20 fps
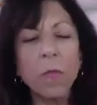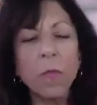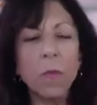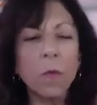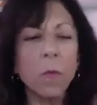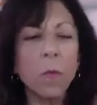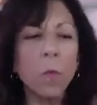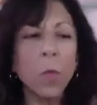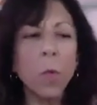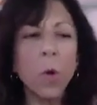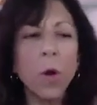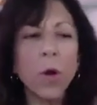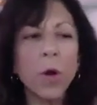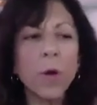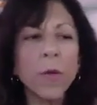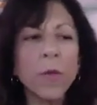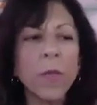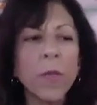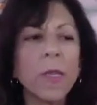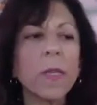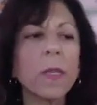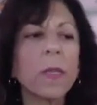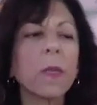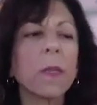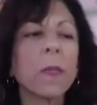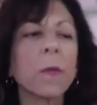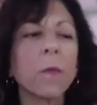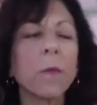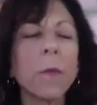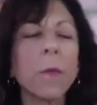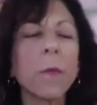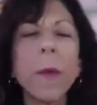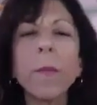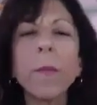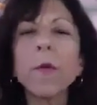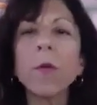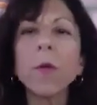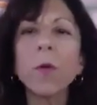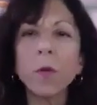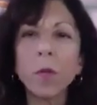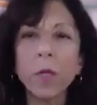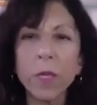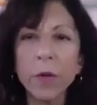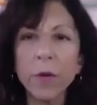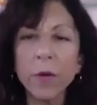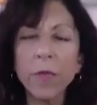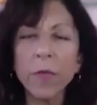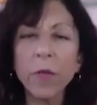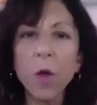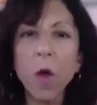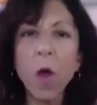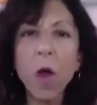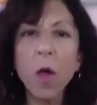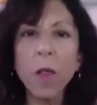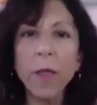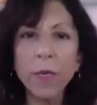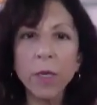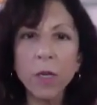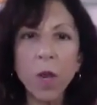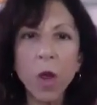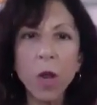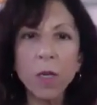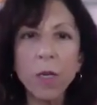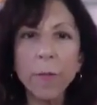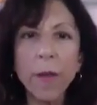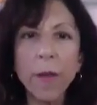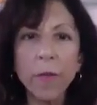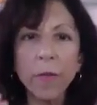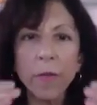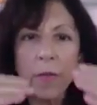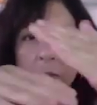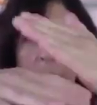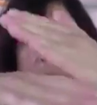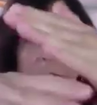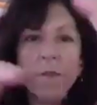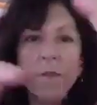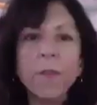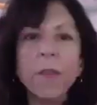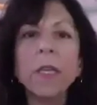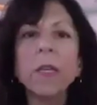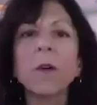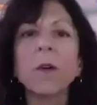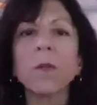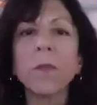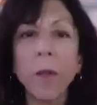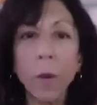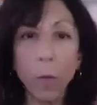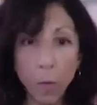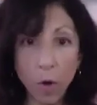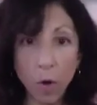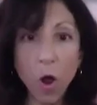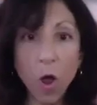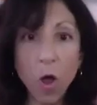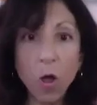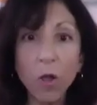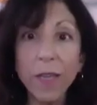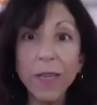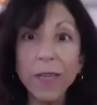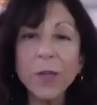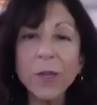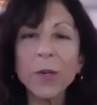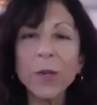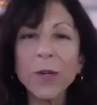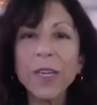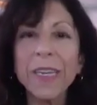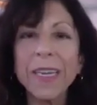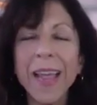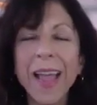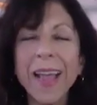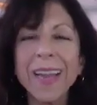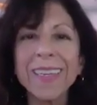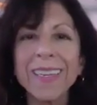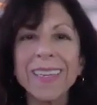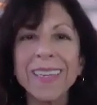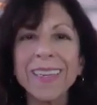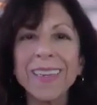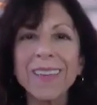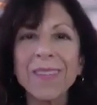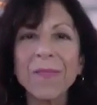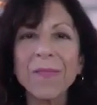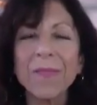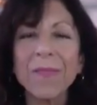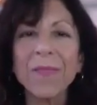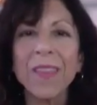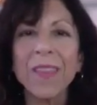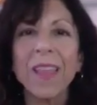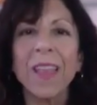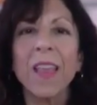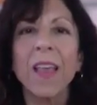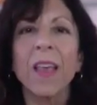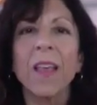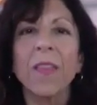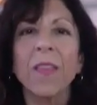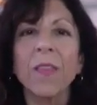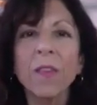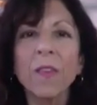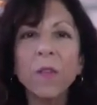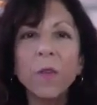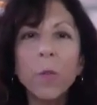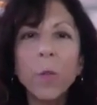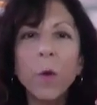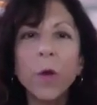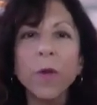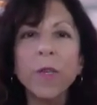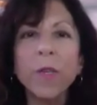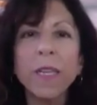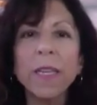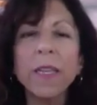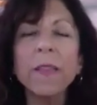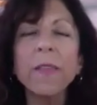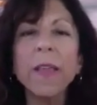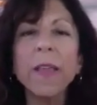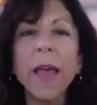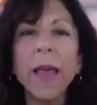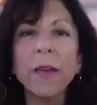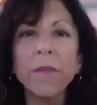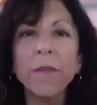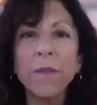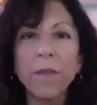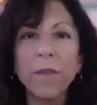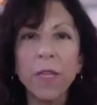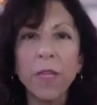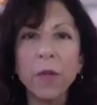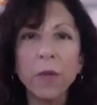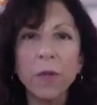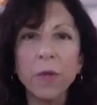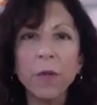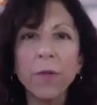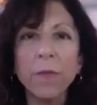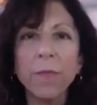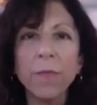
works. Remember earlier in the call, I talked about the field, that we're all interconnected. This works in that field,